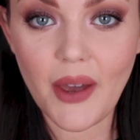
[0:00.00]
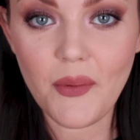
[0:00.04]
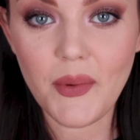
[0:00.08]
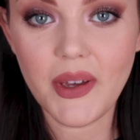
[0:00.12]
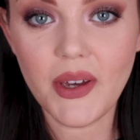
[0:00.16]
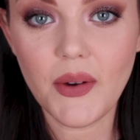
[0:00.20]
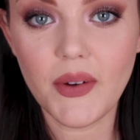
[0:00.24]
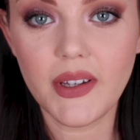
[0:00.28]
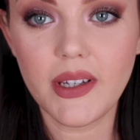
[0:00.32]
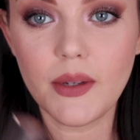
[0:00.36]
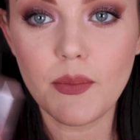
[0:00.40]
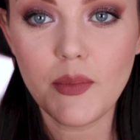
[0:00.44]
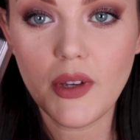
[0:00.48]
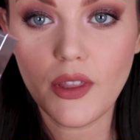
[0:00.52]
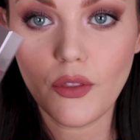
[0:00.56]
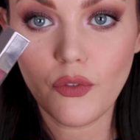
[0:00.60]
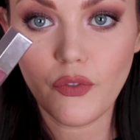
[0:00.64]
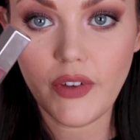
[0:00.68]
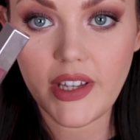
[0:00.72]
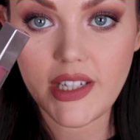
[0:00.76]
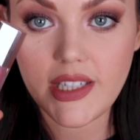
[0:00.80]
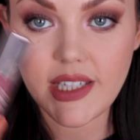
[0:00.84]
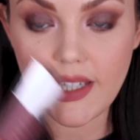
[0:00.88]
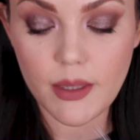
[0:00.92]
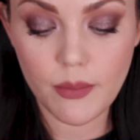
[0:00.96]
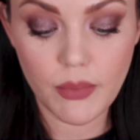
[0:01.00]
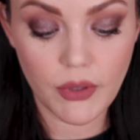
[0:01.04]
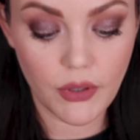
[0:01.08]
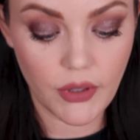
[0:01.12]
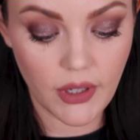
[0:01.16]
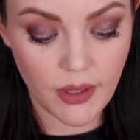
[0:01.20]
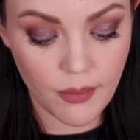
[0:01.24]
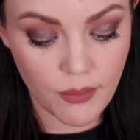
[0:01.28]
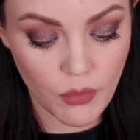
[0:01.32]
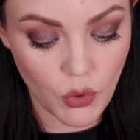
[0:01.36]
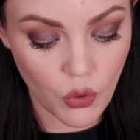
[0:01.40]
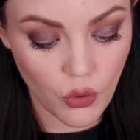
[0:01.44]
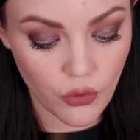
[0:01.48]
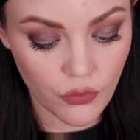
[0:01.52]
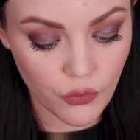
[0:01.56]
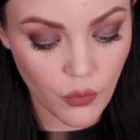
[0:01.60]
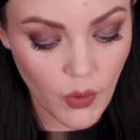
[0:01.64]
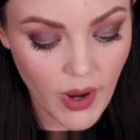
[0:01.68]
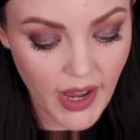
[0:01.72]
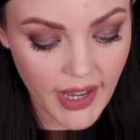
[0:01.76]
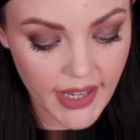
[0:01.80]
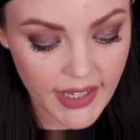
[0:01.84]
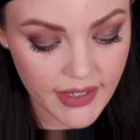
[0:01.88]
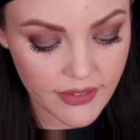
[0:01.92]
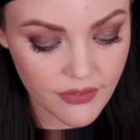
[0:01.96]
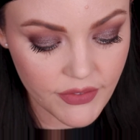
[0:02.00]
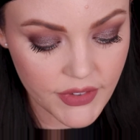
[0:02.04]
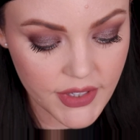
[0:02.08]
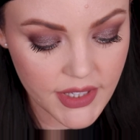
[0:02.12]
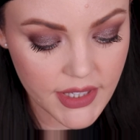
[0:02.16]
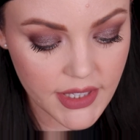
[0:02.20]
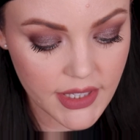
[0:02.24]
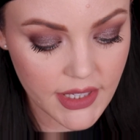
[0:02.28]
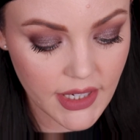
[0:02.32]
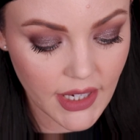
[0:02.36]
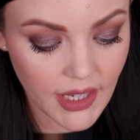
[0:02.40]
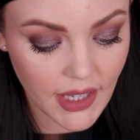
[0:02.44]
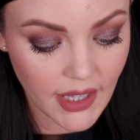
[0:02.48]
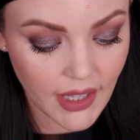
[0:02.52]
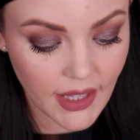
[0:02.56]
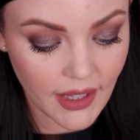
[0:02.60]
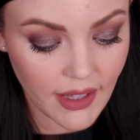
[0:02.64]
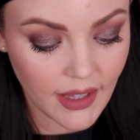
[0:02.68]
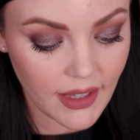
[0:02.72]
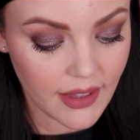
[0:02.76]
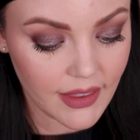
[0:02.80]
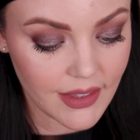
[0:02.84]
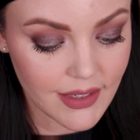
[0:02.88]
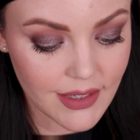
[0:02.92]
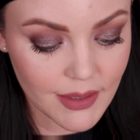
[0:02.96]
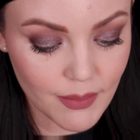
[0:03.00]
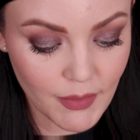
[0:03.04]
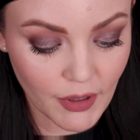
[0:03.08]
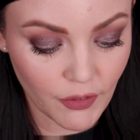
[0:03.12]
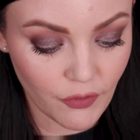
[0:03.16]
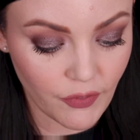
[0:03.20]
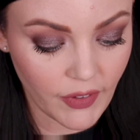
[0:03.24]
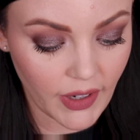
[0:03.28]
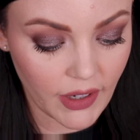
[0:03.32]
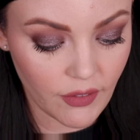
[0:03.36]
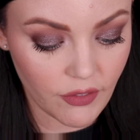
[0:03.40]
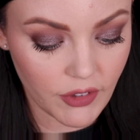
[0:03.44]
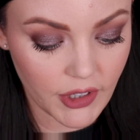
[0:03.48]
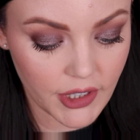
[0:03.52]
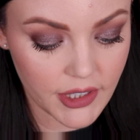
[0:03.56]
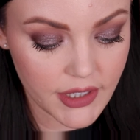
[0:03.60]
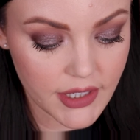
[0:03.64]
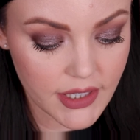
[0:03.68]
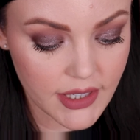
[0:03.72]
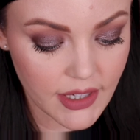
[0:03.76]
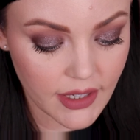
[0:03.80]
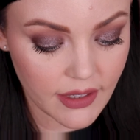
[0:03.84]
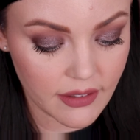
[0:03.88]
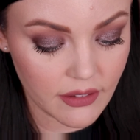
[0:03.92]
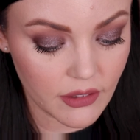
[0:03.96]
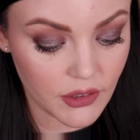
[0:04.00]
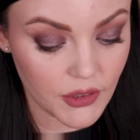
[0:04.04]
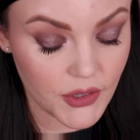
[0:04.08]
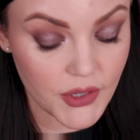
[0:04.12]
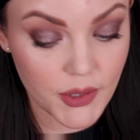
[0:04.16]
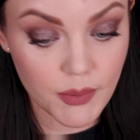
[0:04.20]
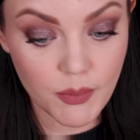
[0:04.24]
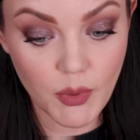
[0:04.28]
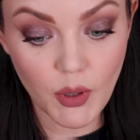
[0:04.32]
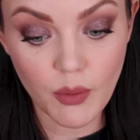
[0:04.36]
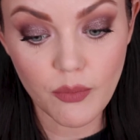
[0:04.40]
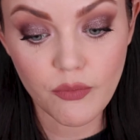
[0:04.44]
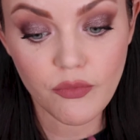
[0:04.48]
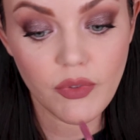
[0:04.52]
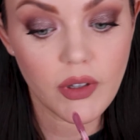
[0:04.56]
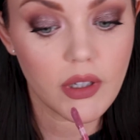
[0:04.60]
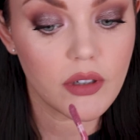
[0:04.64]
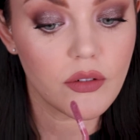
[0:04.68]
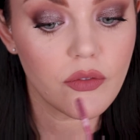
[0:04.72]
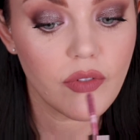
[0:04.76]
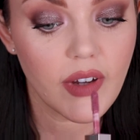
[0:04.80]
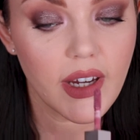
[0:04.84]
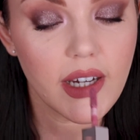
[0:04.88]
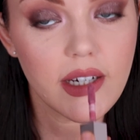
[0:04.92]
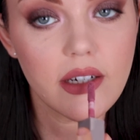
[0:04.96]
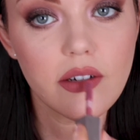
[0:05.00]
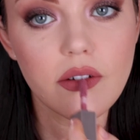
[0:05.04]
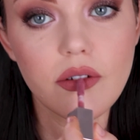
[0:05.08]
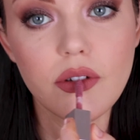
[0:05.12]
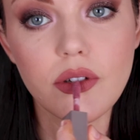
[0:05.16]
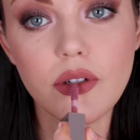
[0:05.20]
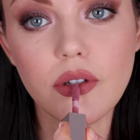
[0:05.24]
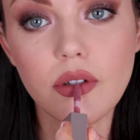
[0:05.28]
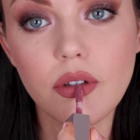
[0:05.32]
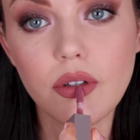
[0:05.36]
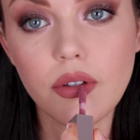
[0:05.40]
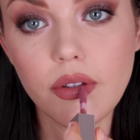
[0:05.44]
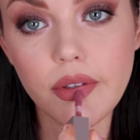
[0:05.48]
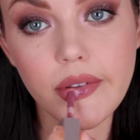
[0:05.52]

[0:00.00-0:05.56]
Now we're going in with Fenty Beauty Mauve Wives. This is my favorite gloss bomb, fun fact.